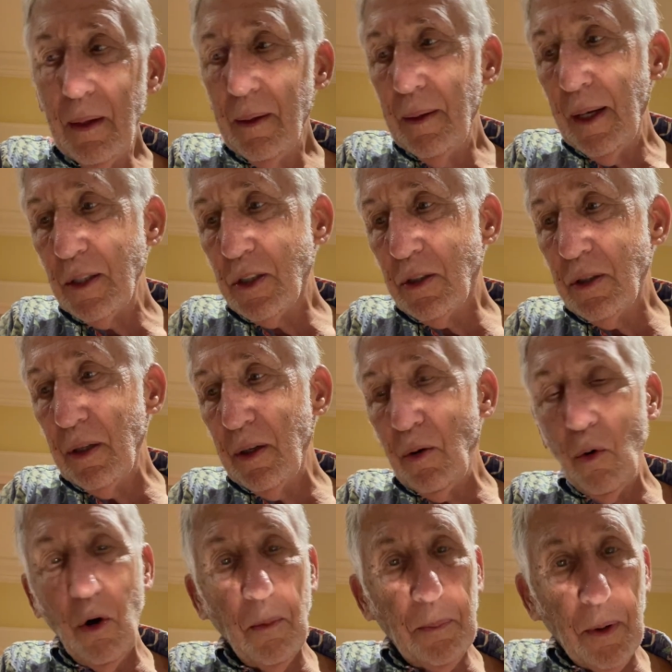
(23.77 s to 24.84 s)
That's
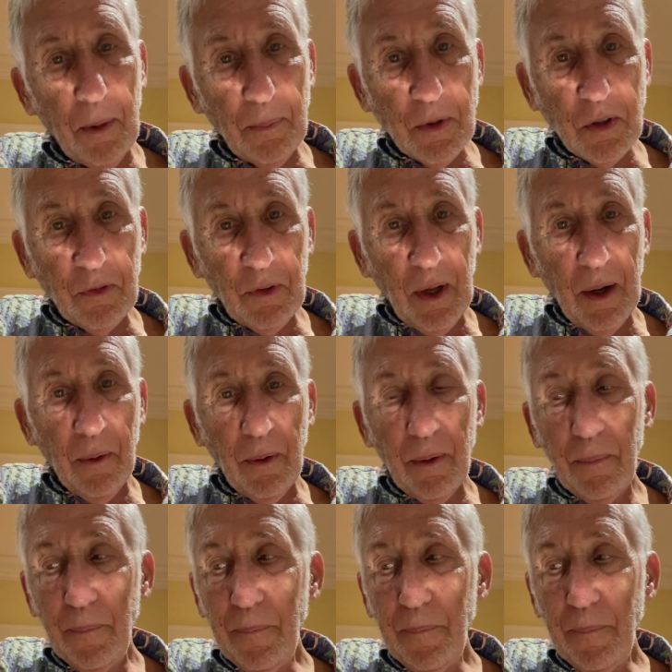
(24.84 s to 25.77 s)
all-purpose flour.